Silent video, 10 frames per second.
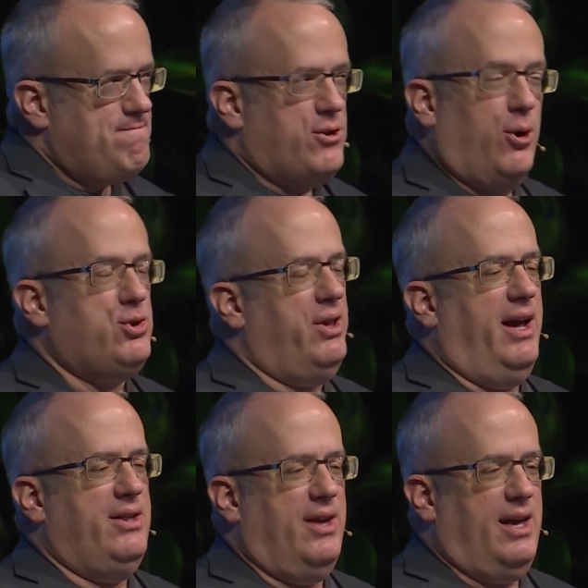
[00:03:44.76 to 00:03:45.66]

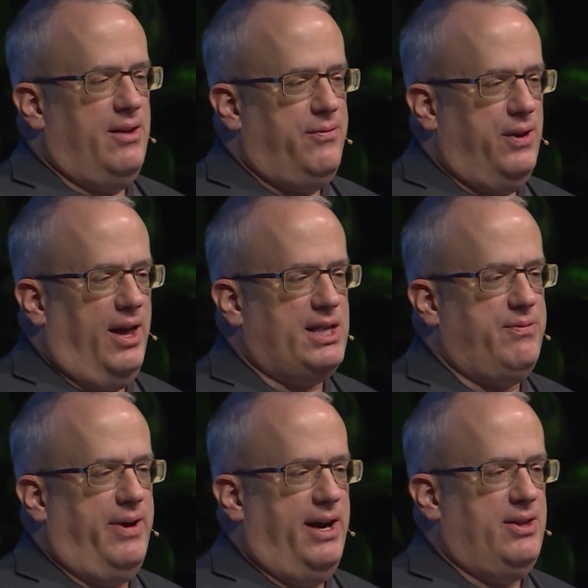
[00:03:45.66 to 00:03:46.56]
socializing and
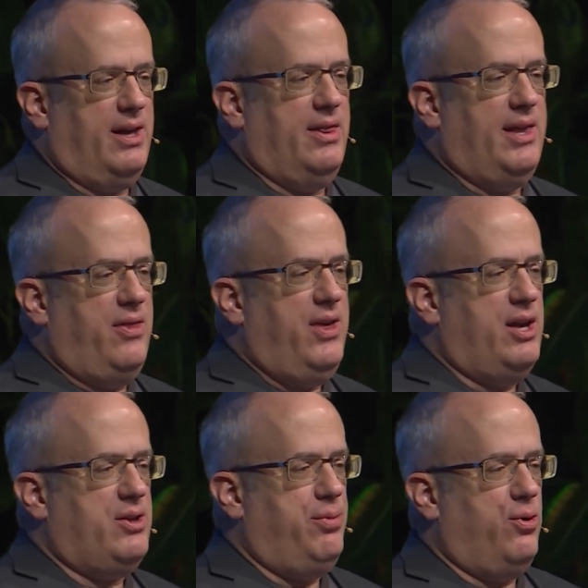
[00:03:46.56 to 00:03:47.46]
philosophizing that I
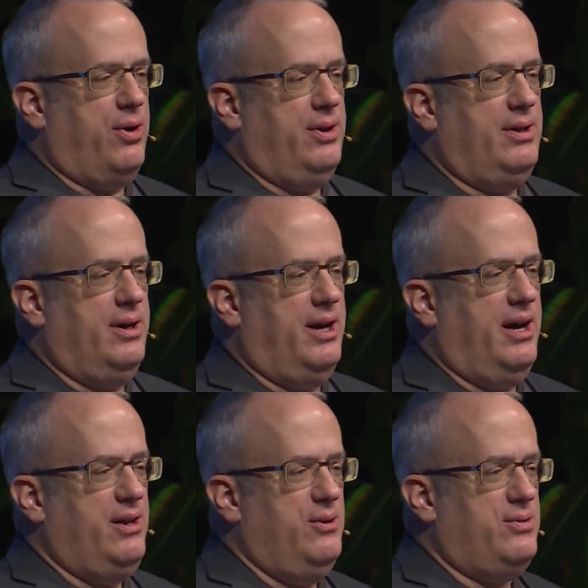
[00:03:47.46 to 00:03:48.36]
think is important.
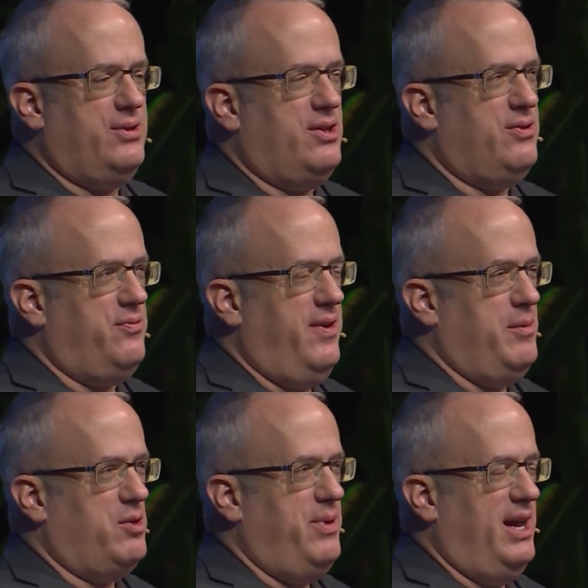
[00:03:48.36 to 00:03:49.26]
I use this
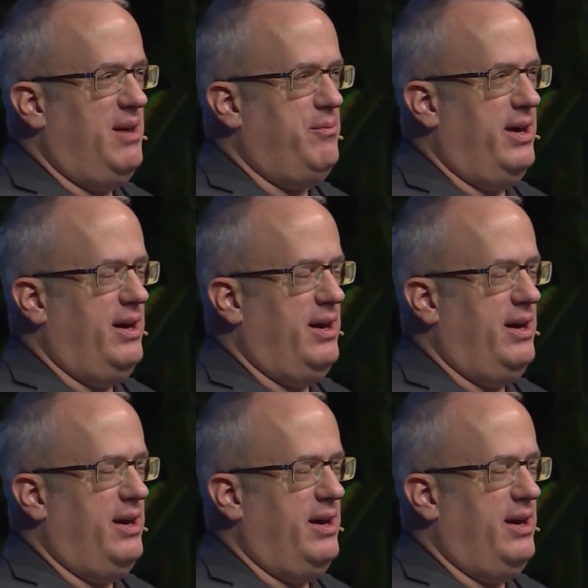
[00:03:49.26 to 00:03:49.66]
famous painting